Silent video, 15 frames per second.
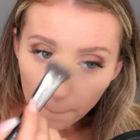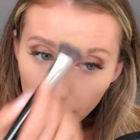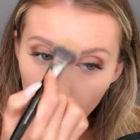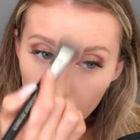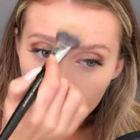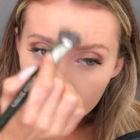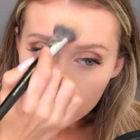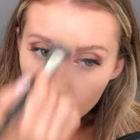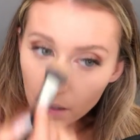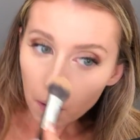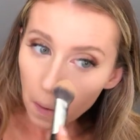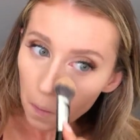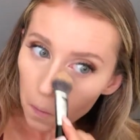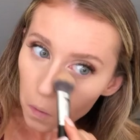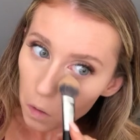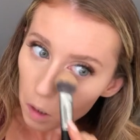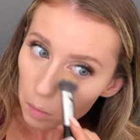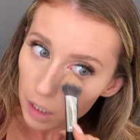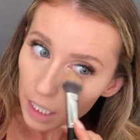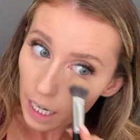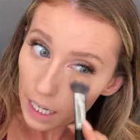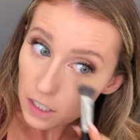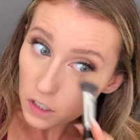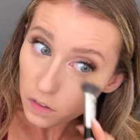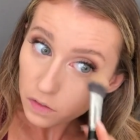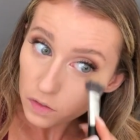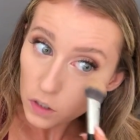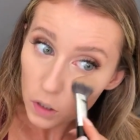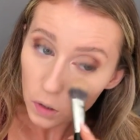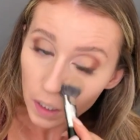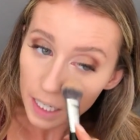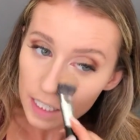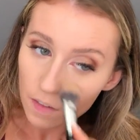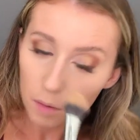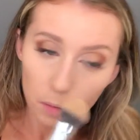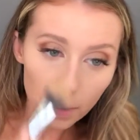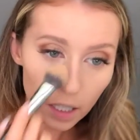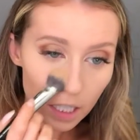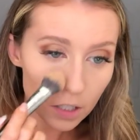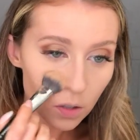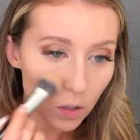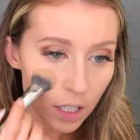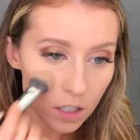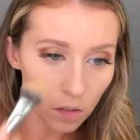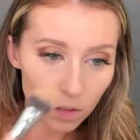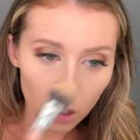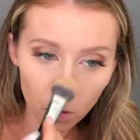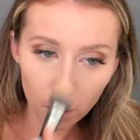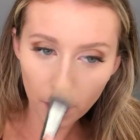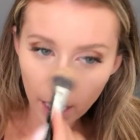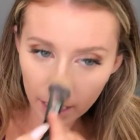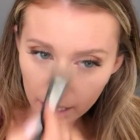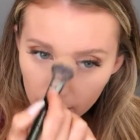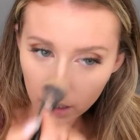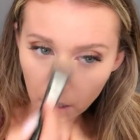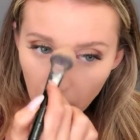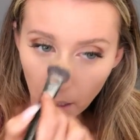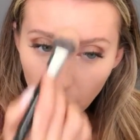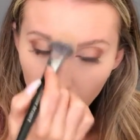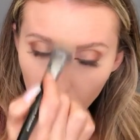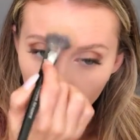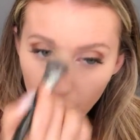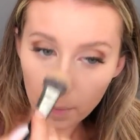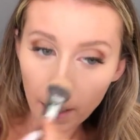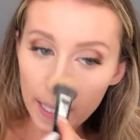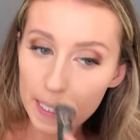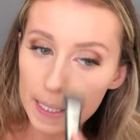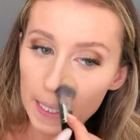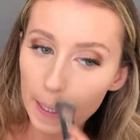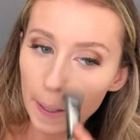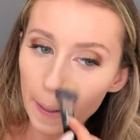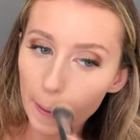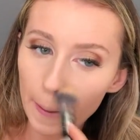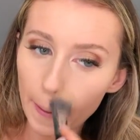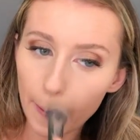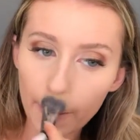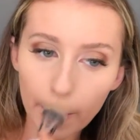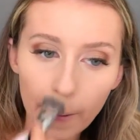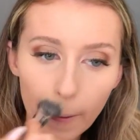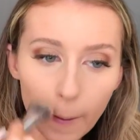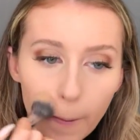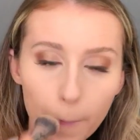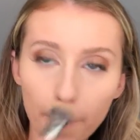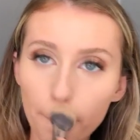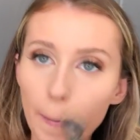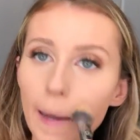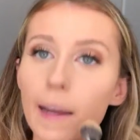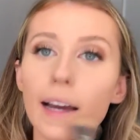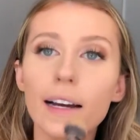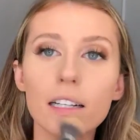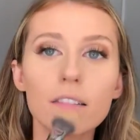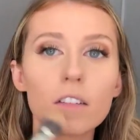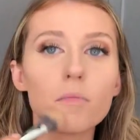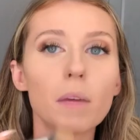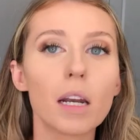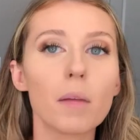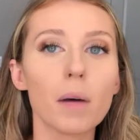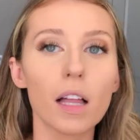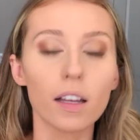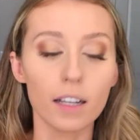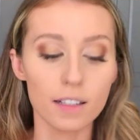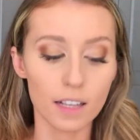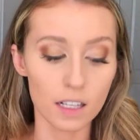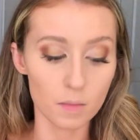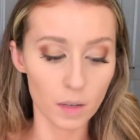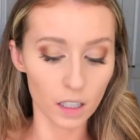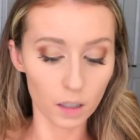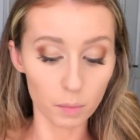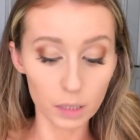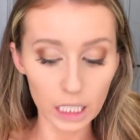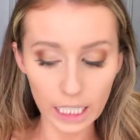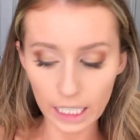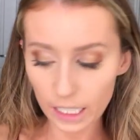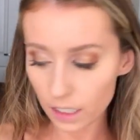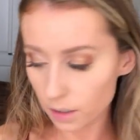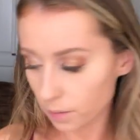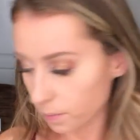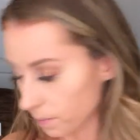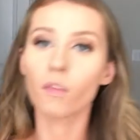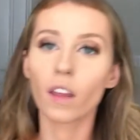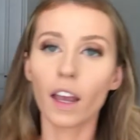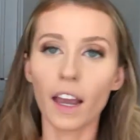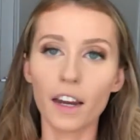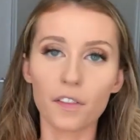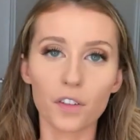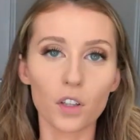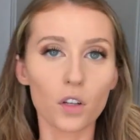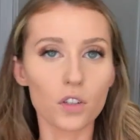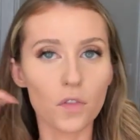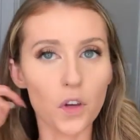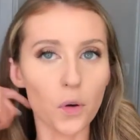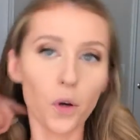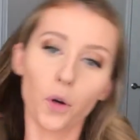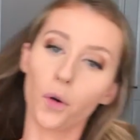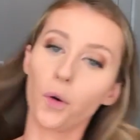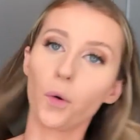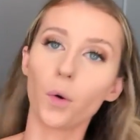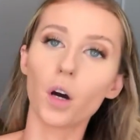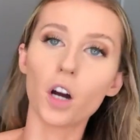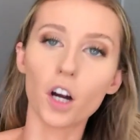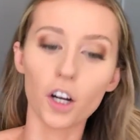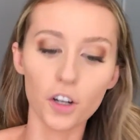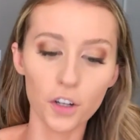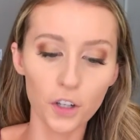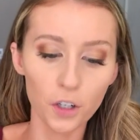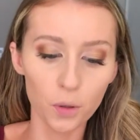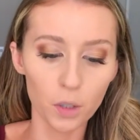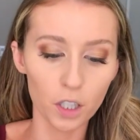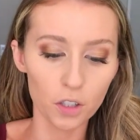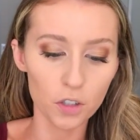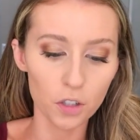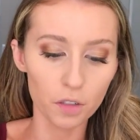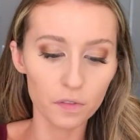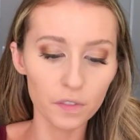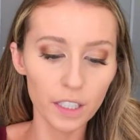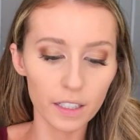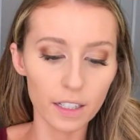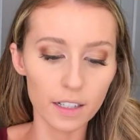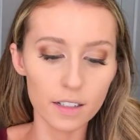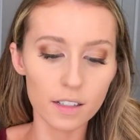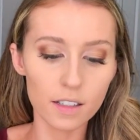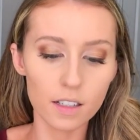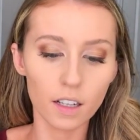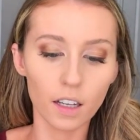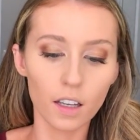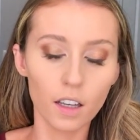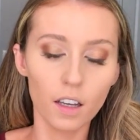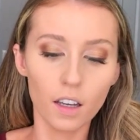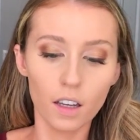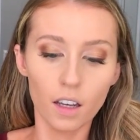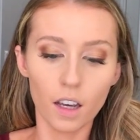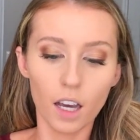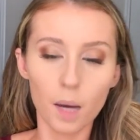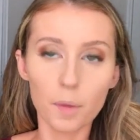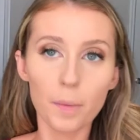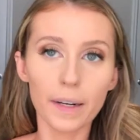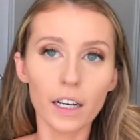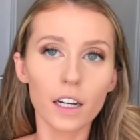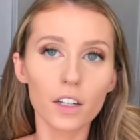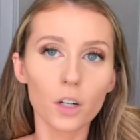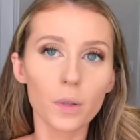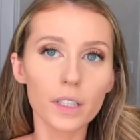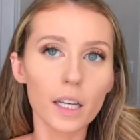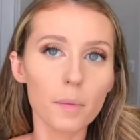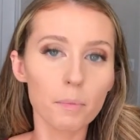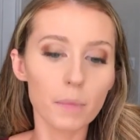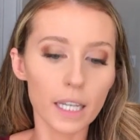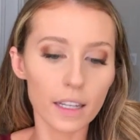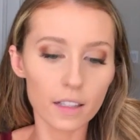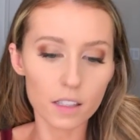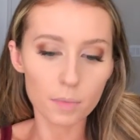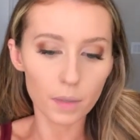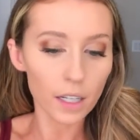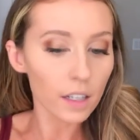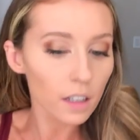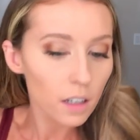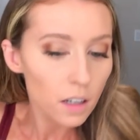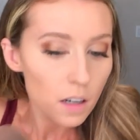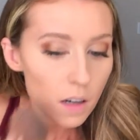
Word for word: But normally I do two days of upper body, two days of lower body. Um, I did get my active metabolic assessment completed. And for those of you who are newer to fitness, um, you might not know what that means, but